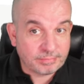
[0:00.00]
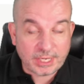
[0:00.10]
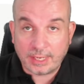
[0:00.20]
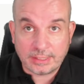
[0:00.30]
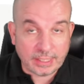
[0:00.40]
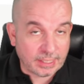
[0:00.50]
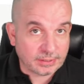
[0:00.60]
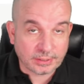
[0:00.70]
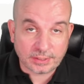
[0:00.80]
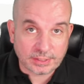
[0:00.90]
10
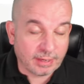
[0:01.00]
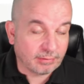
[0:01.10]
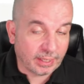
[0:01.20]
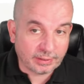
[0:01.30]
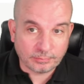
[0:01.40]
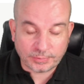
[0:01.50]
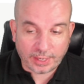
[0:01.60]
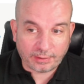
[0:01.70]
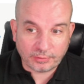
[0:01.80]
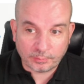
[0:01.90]
years and it's never let them
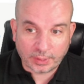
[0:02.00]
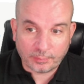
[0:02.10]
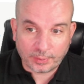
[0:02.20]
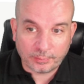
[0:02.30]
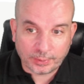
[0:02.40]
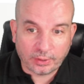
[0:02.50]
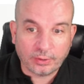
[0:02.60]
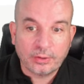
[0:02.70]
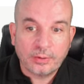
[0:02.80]
down and blah, blah, blah.